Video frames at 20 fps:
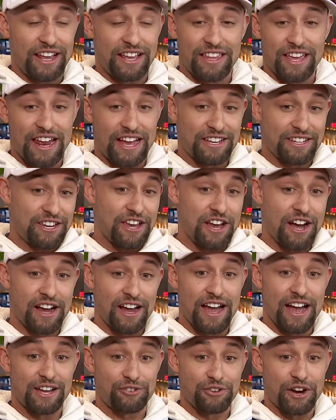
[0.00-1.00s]
And then as a
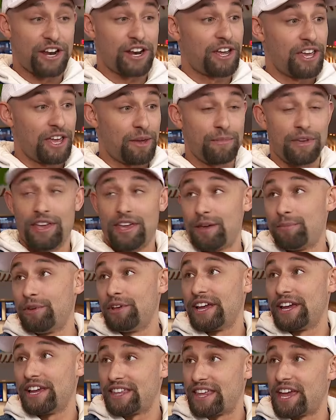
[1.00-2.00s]
young guy, trying to em-
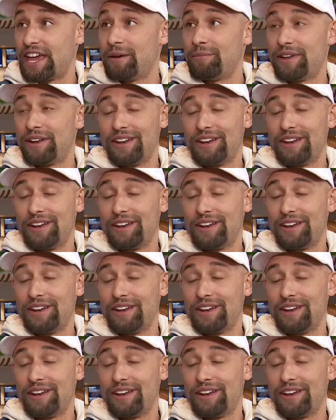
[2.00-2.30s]
emulate them.